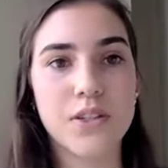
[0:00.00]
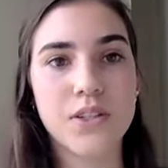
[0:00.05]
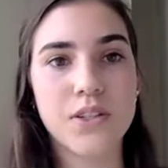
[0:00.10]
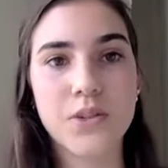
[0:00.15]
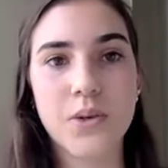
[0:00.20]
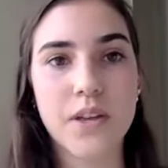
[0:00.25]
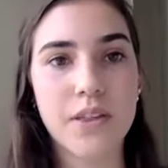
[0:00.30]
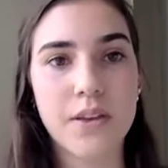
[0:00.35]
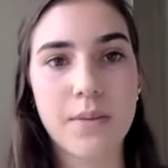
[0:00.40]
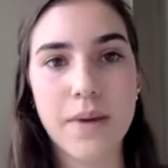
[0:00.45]
And
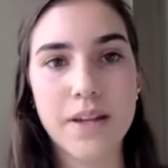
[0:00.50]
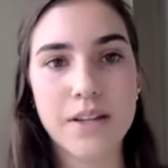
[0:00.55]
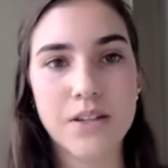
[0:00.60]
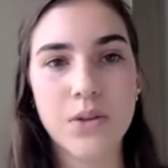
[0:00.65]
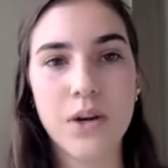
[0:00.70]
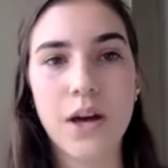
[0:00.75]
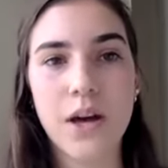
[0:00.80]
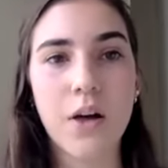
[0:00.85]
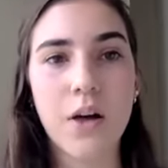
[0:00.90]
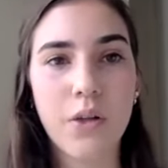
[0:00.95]
so I think
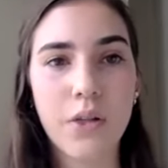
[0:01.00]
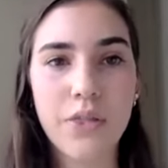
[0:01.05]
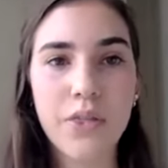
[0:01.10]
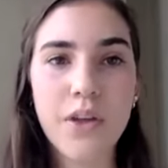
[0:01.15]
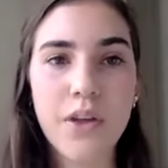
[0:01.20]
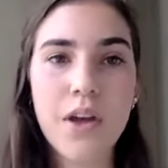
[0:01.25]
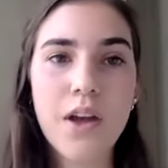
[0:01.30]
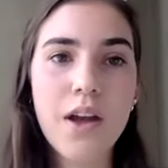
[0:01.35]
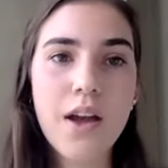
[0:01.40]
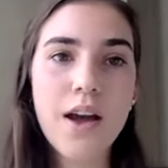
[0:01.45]
mental health
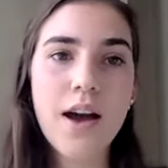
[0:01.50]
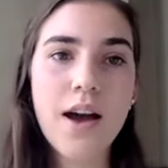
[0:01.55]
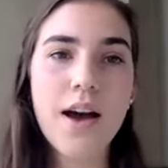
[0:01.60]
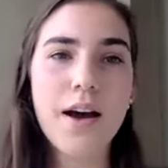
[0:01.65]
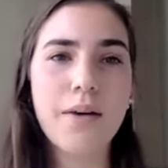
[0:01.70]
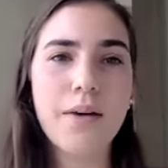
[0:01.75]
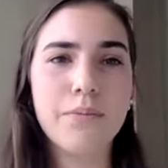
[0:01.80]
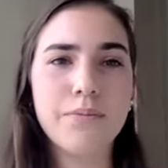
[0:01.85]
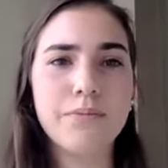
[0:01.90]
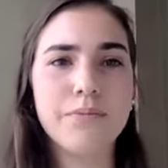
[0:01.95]

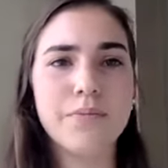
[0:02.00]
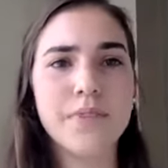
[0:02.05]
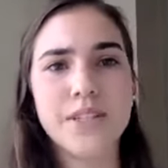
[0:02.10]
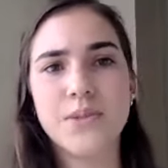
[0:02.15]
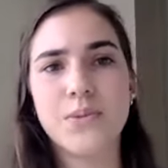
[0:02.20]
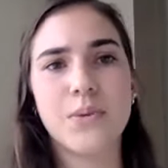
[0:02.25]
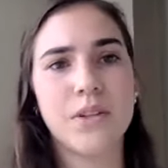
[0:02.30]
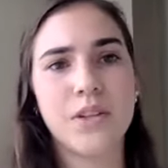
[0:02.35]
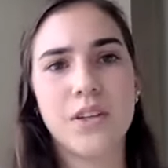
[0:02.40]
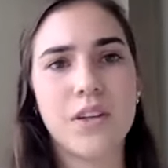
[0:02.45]

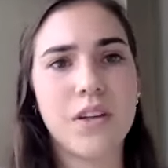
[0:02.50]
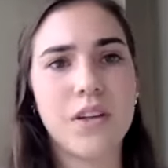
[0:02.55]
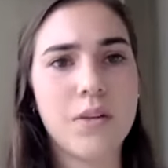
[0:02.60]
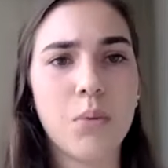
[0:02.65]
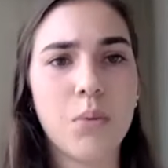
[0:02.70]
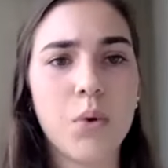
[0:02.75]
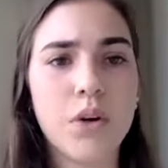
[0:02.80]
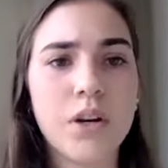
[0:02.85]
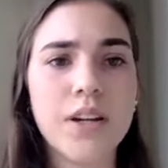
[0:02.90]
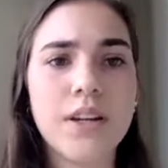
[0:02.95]
is really
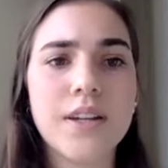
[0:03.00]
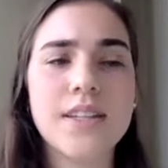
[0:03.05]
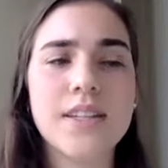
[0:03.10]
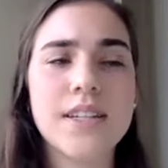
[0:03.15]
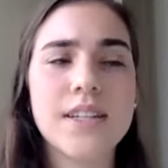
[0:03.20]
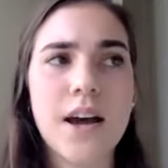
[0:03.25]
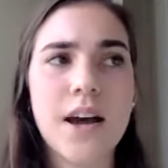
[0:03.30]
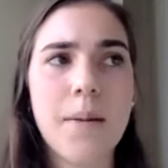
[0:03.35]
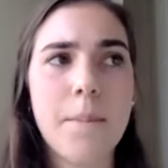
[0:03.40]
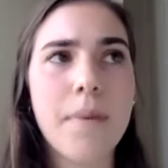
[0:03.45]
important.
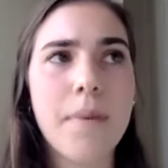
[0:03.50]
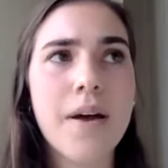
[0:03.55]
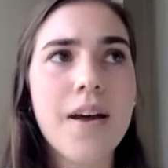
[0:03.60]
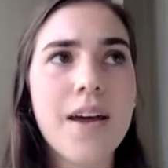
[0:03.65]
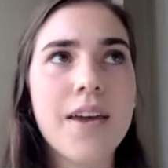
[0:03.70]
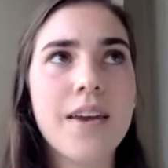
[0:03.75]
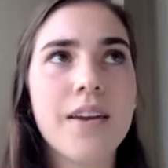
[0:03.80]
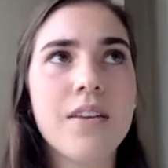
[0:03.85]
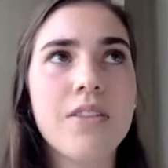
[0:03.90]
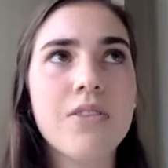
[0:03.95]
And
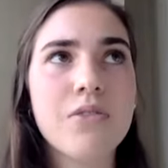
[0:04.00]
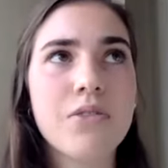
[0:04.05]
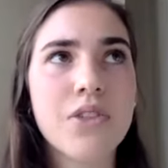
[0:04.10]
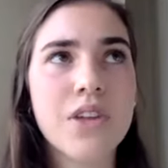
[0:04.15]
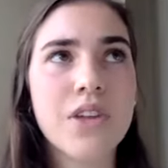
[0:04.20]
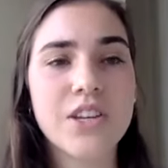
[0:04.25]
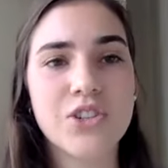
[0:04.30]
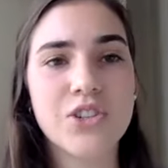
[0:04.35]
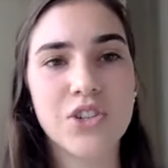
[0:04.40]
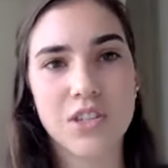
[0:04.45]
another
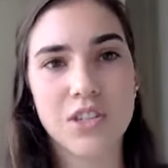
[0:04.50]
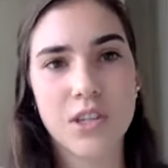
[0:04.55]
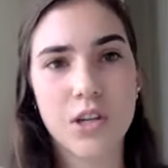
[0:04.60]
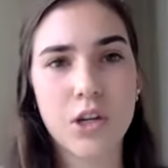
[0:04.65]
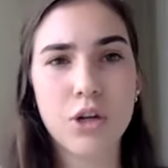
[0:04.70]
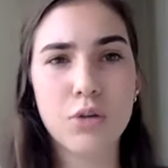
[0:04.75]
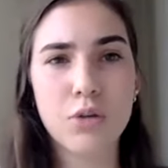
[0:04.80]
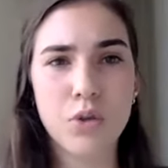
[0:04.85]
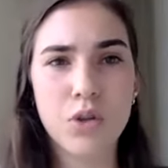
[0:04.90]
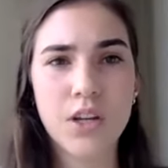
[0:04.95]
thing is just the
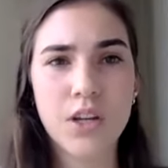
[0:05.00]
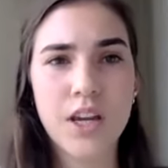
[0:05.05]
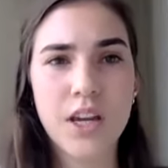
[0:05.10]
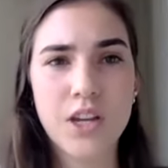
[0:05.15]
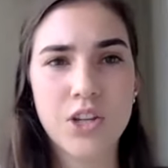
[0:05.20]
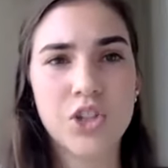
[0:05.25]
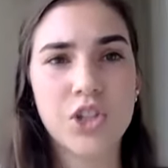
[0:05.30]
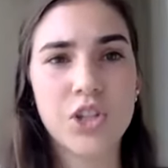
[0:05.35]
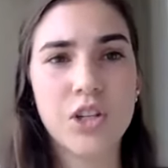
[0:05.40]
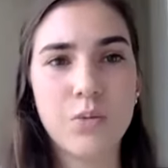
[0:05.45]

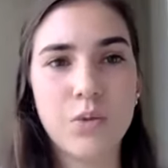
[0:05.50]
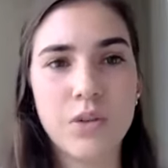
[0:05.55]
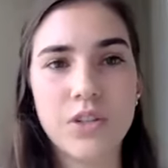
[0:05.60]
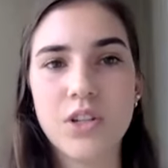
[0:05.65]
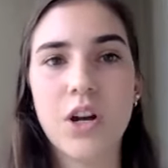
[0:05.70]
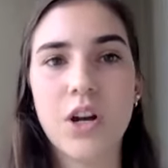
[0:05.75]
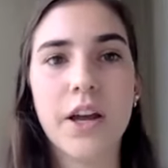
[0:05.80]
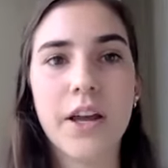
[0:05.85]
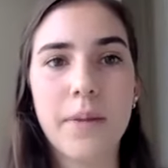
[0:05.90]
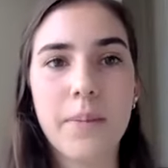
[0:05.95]
communication. And we're
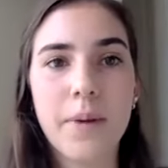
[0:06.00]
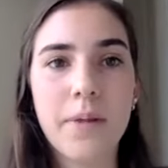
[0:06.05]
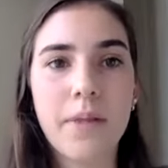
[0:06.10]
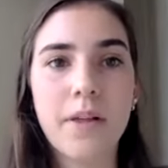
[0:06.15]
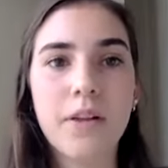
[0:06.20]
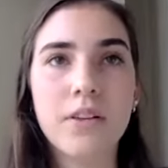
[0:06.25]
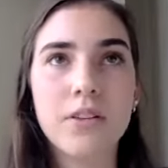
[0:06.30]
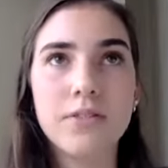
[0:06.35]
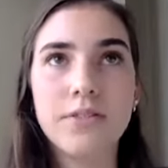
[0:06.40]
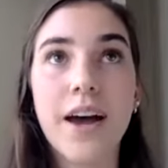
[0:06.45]
talking about
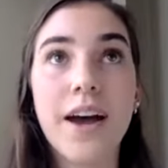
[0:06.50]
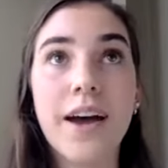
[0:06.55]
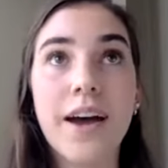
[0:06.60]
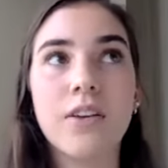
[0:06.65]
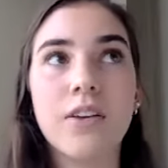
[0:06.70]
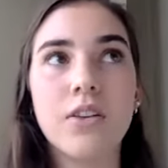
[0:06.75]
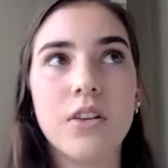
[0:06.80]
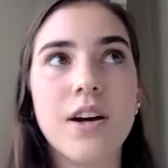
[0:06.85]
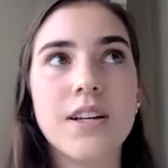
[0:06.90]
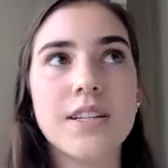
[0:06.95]
that
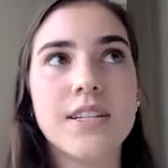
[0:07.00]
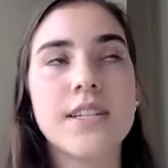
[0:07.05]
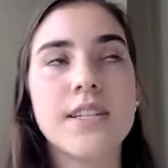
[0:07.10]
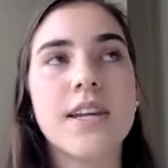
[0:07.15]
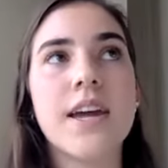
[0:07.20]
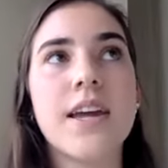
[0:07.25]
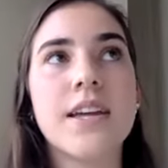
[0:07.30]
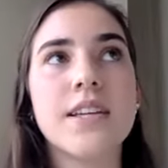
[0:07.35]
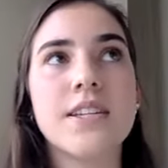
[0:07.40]
a lot today.